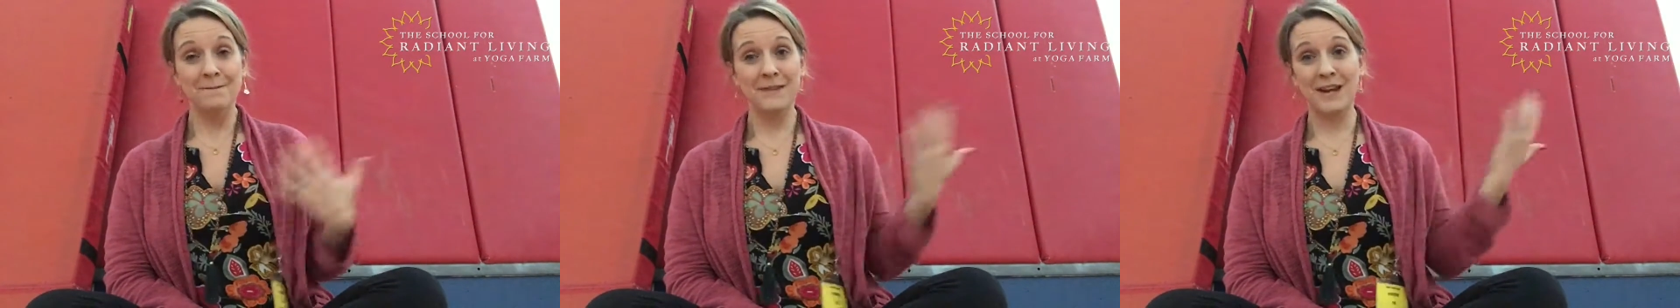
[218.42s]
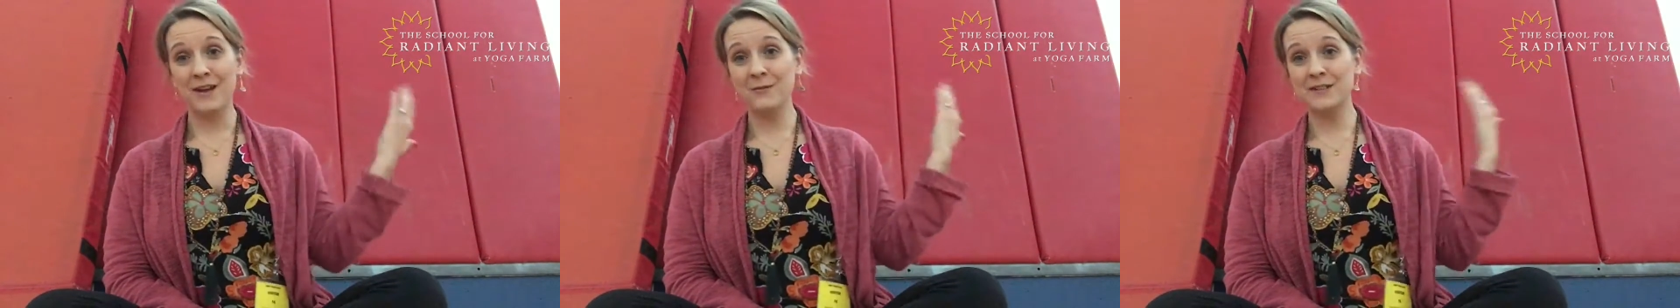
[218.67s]

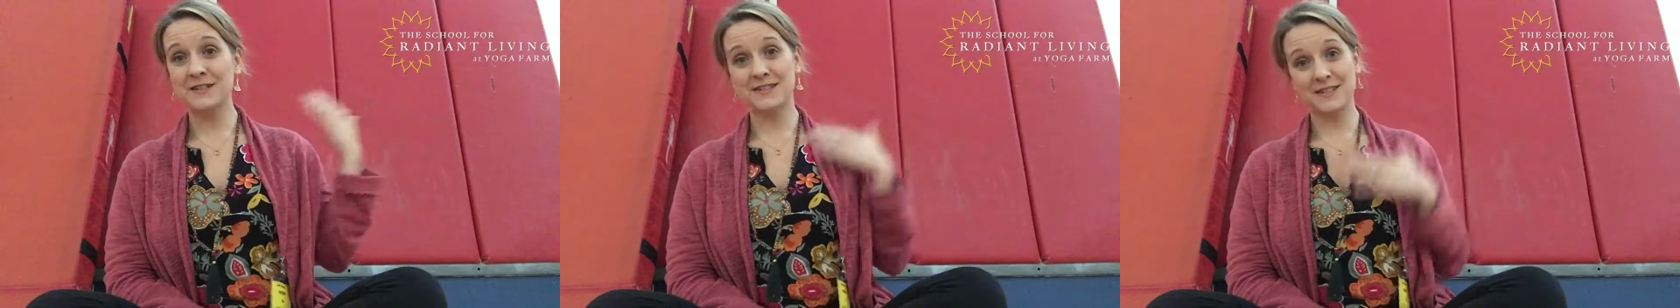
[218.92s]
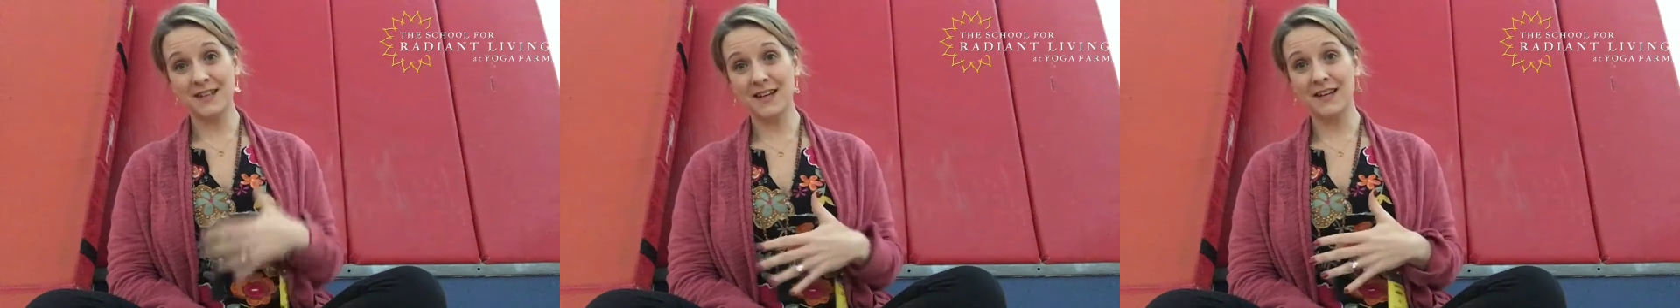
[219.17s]
And I would
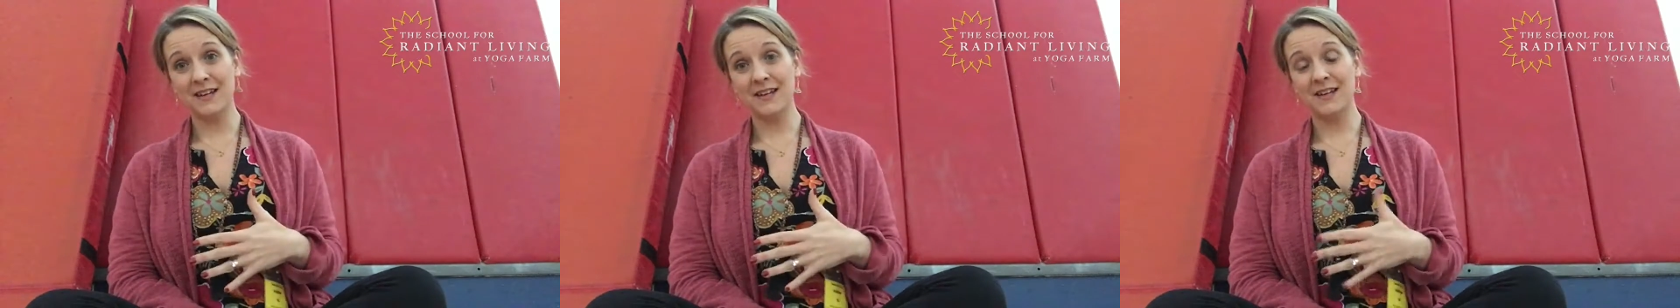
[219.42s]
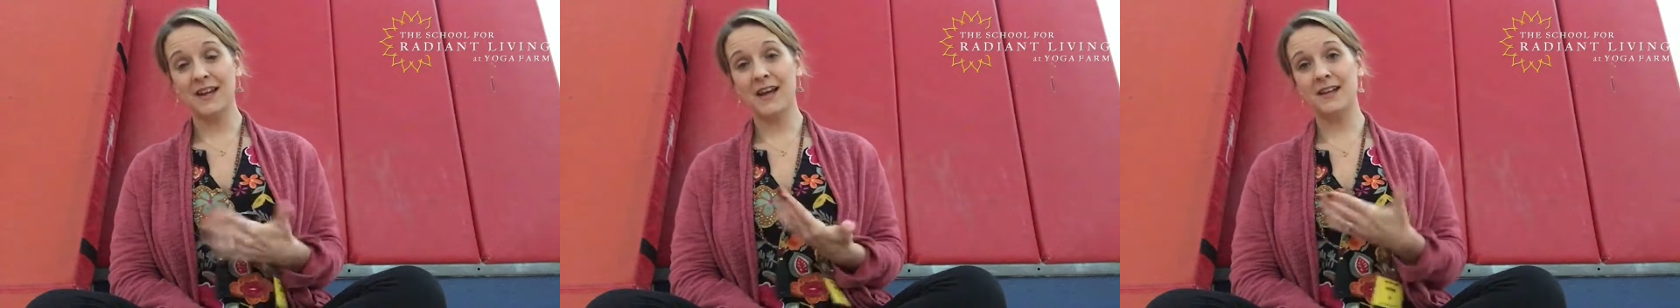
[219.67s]
sit
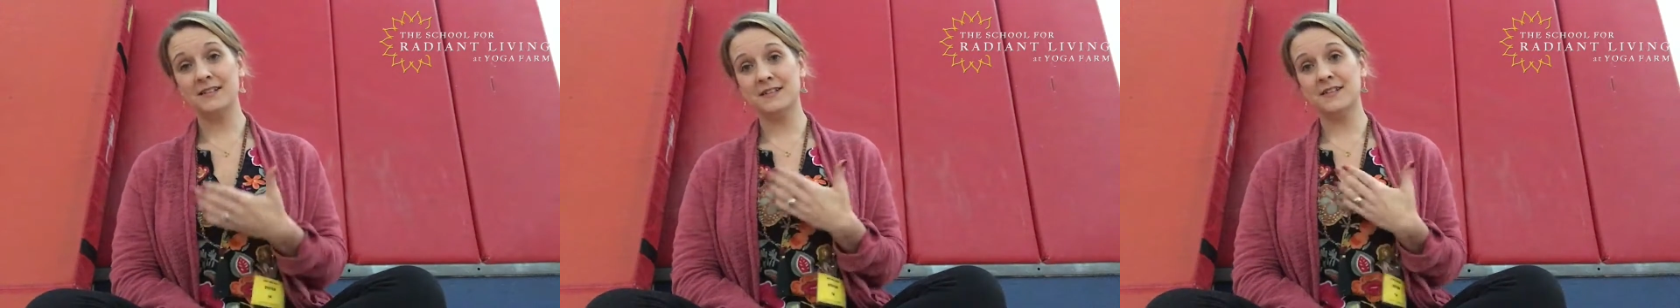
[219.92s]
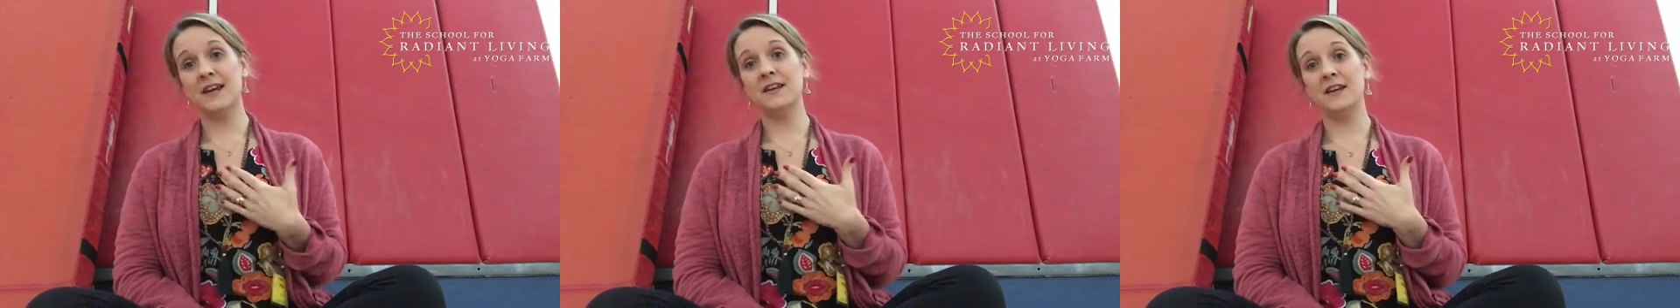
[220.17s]
and
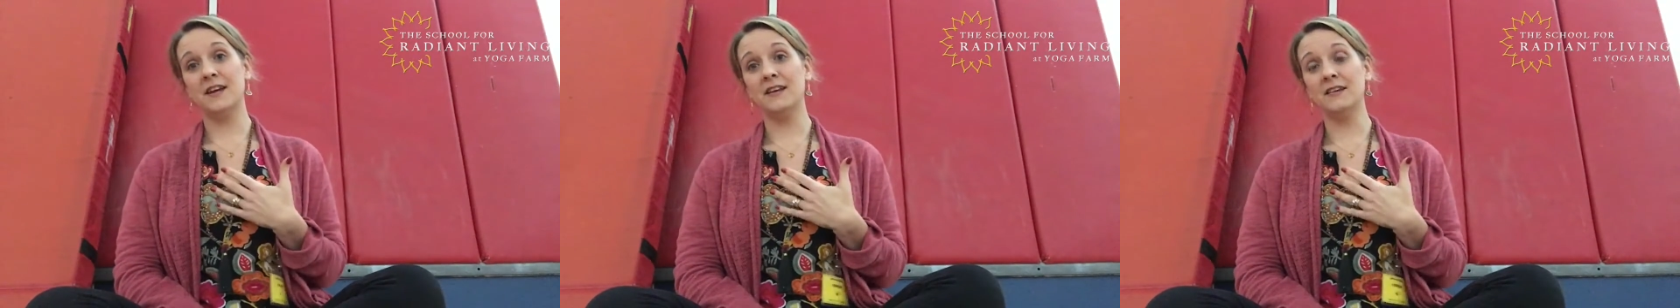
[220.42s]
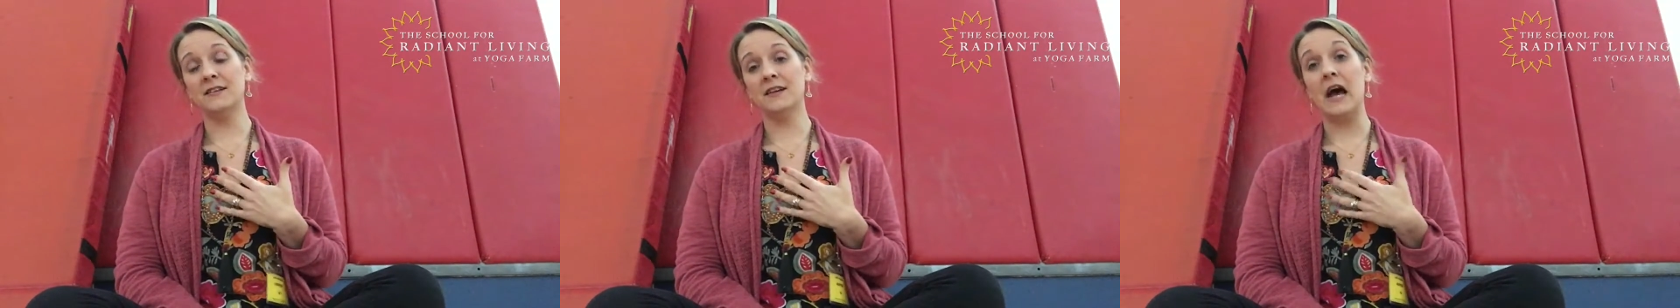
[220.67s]
send it